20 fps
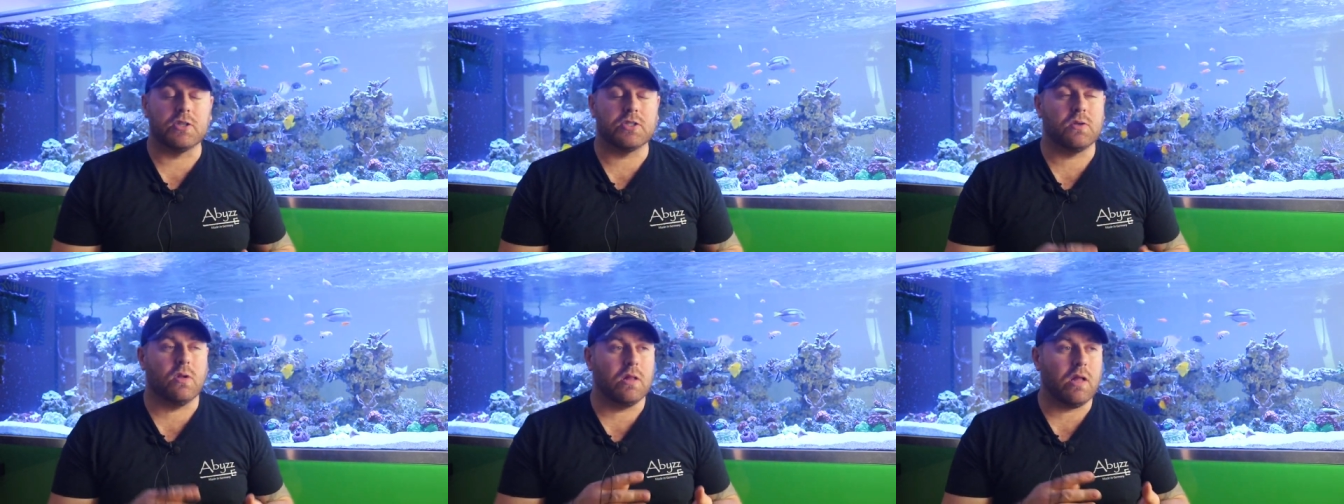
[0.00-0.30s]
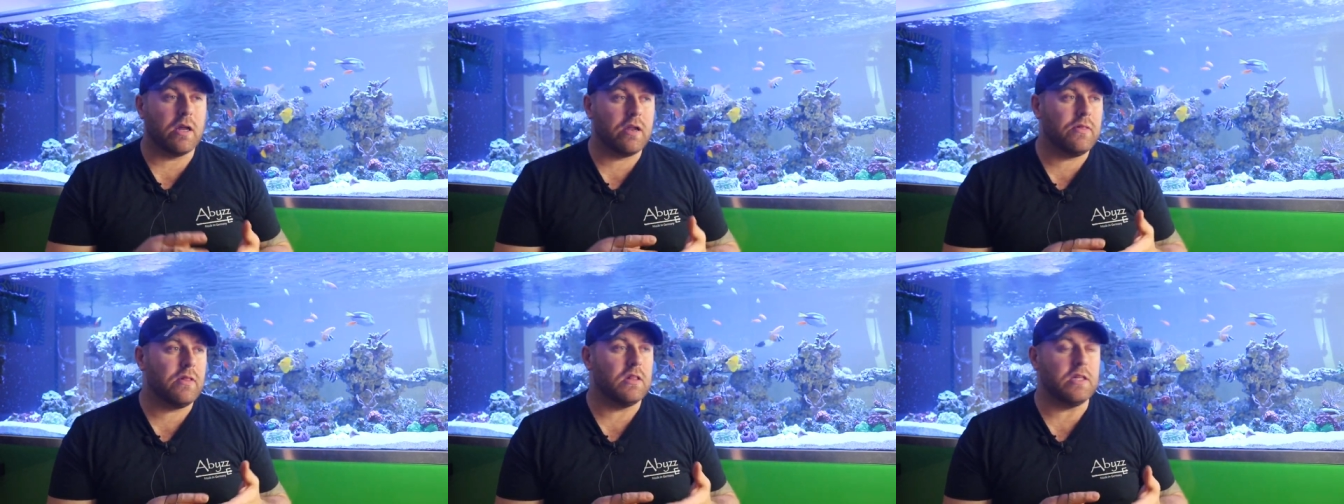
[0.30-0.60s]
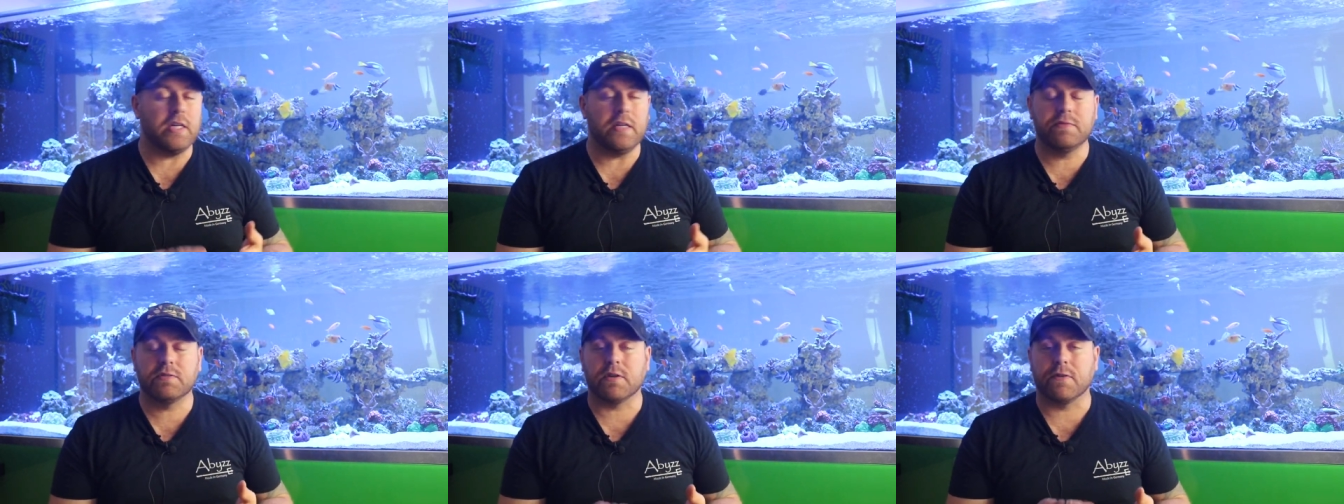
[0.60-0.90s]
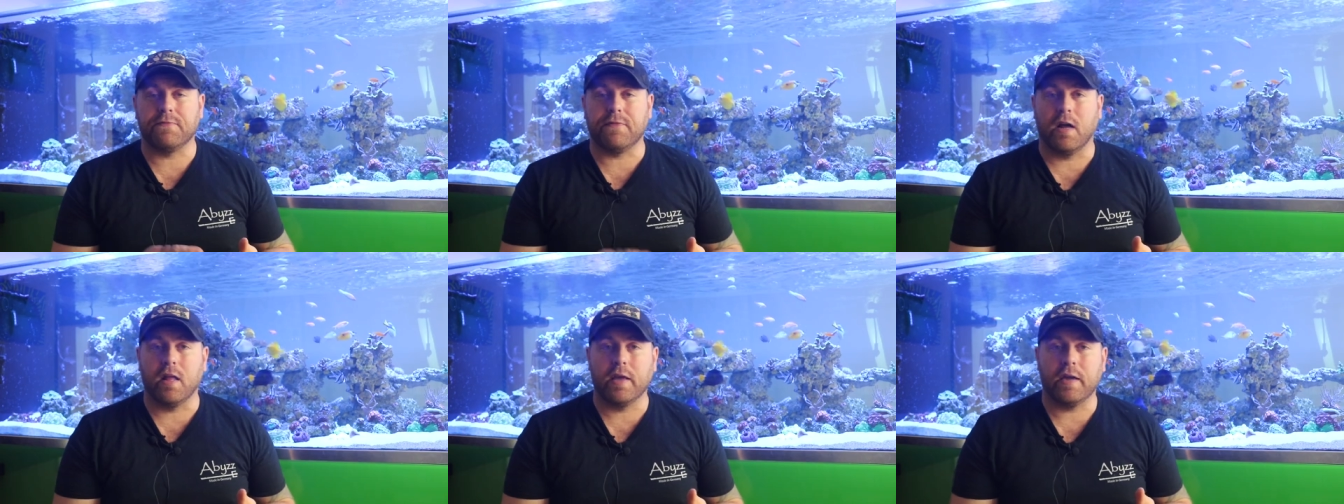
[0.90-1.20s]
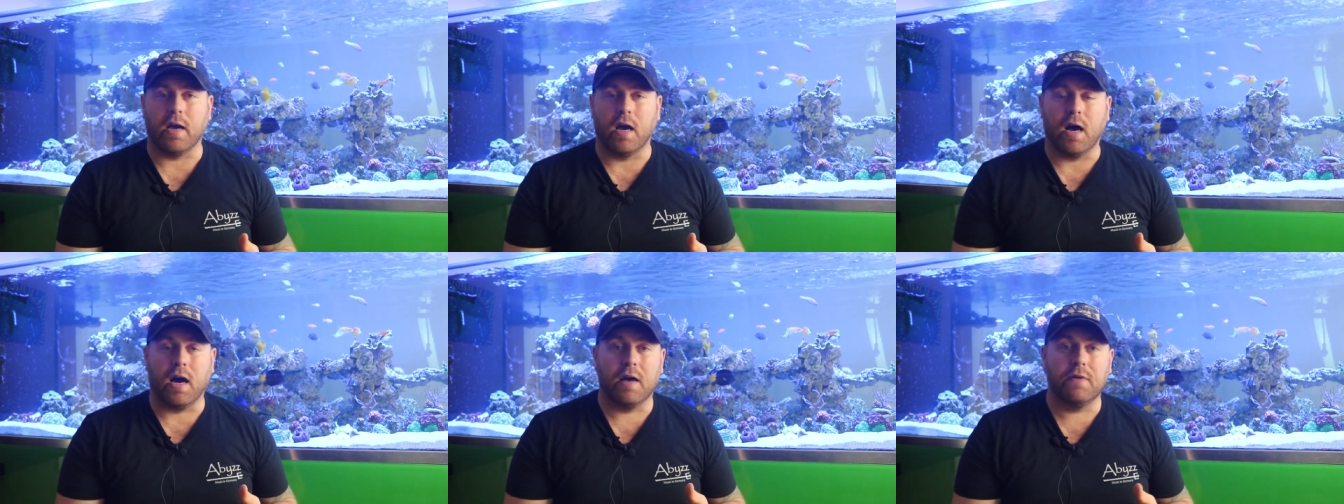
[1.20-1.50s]
So a lot of the leaves are
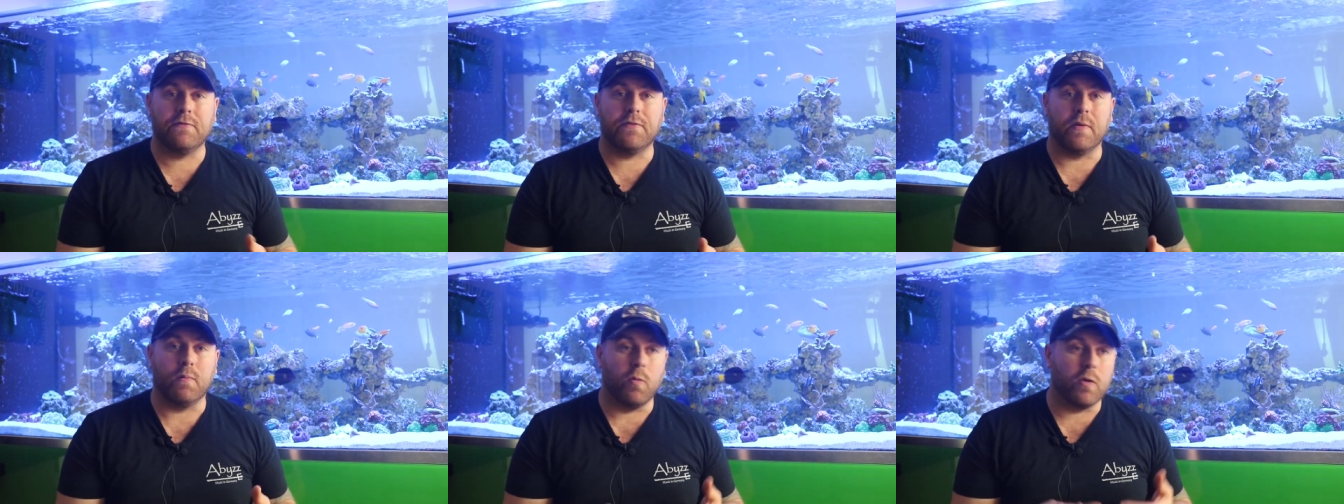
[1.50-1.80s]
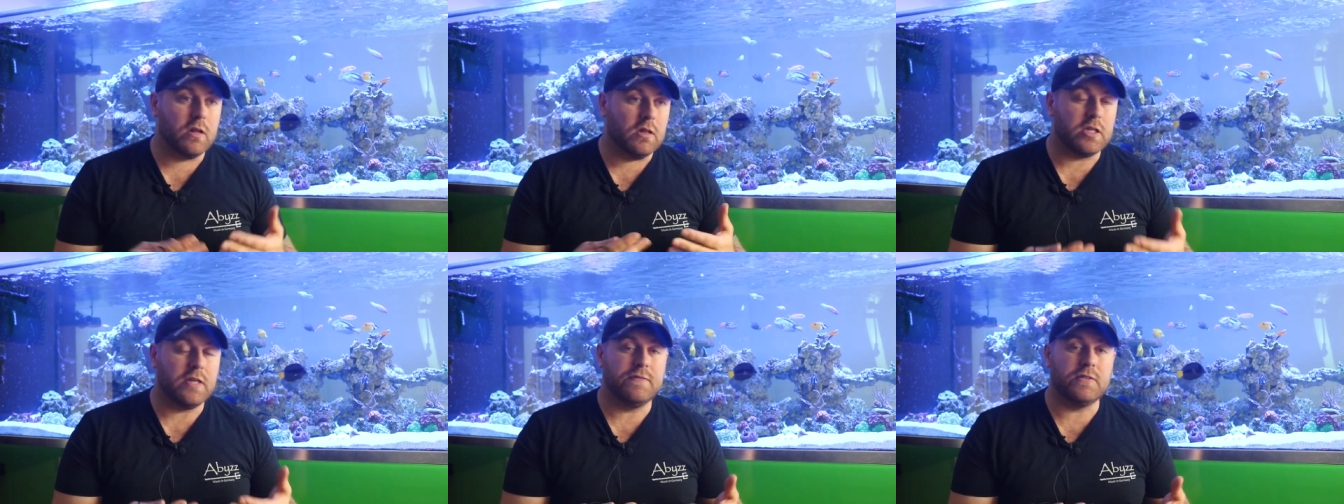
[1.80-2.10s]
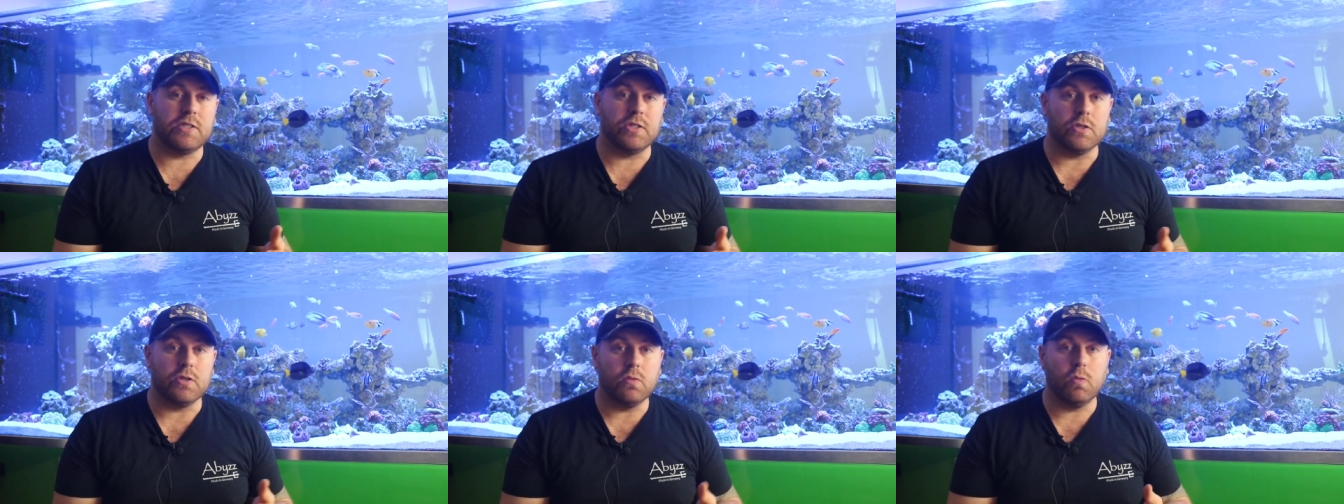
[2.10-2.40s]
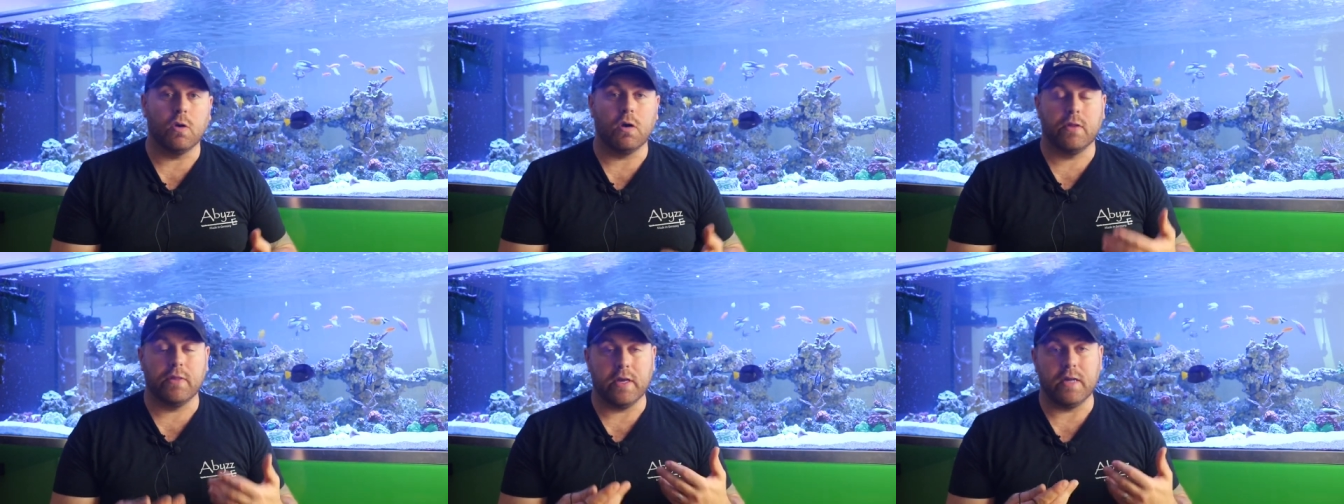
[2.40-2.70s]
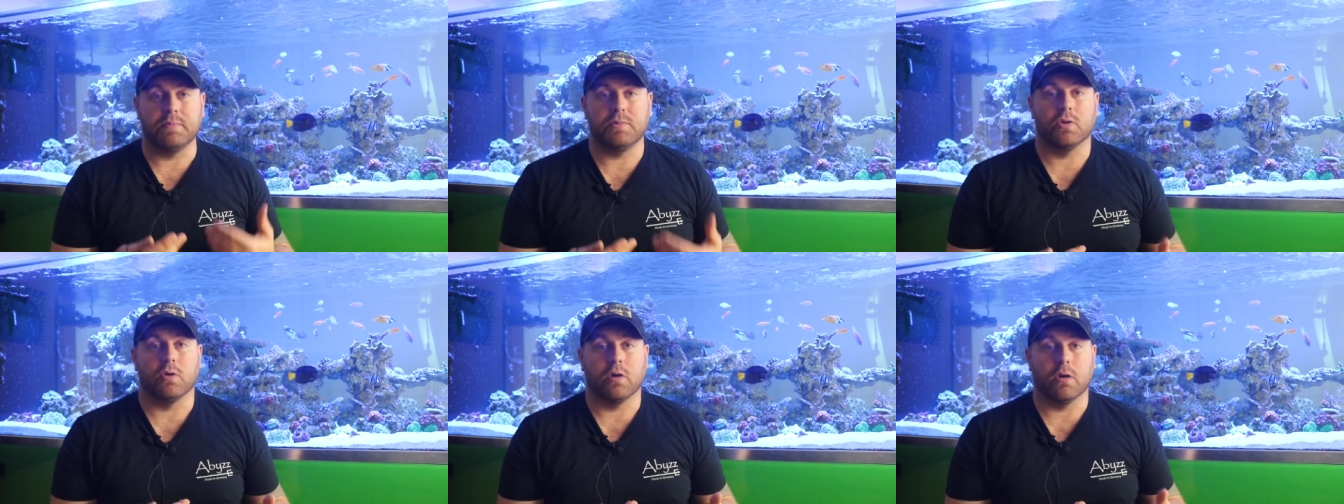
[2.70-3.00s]
falling off and what do leaves do? Well, they
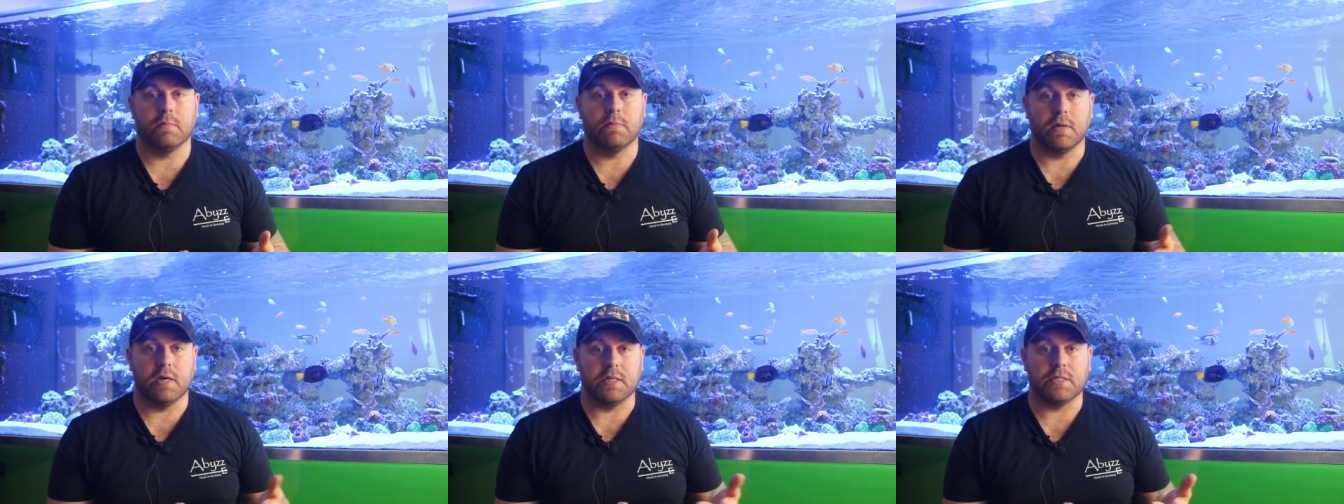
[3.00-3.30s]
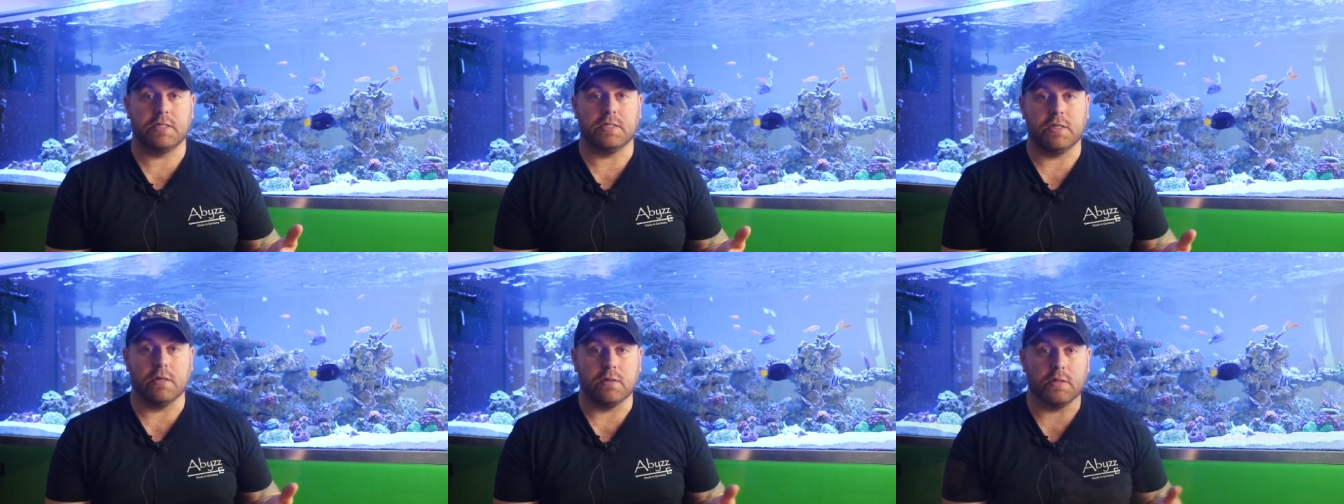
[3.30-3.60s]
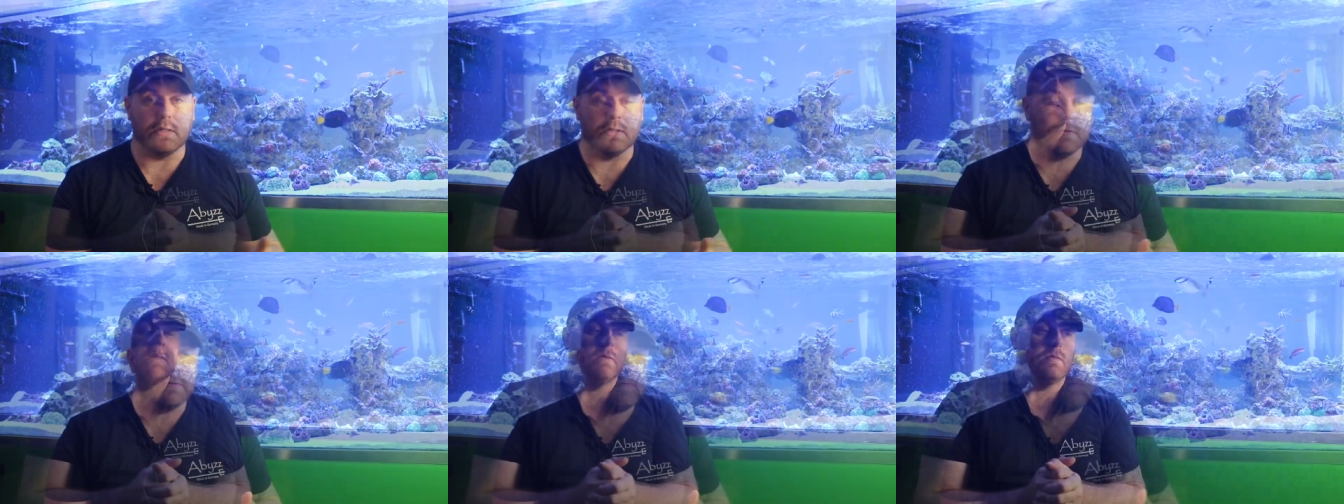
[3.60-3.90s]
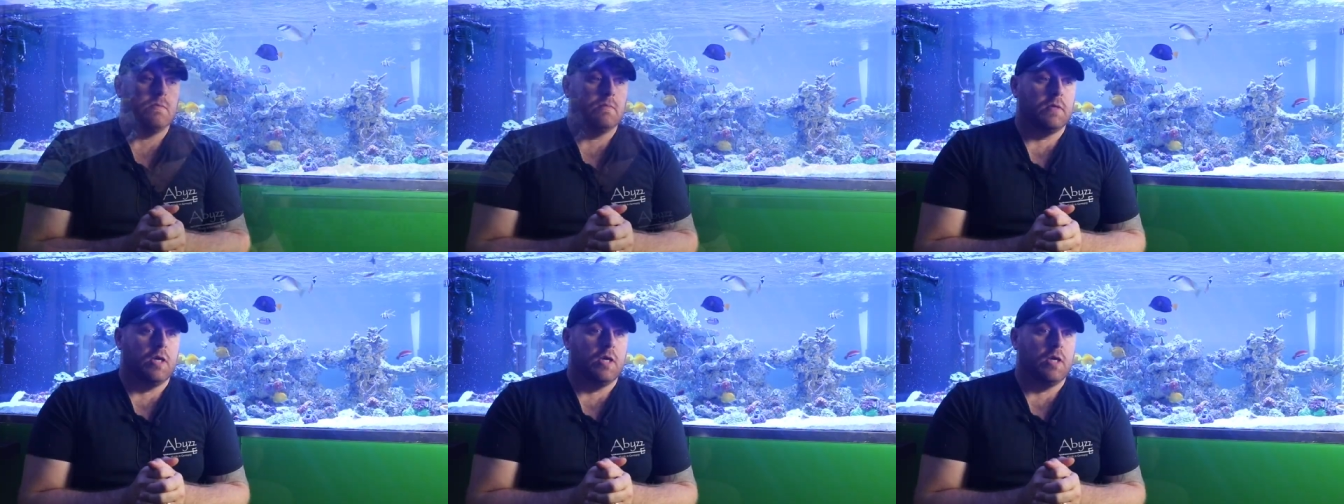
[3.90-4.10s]
absorb uh, CO2.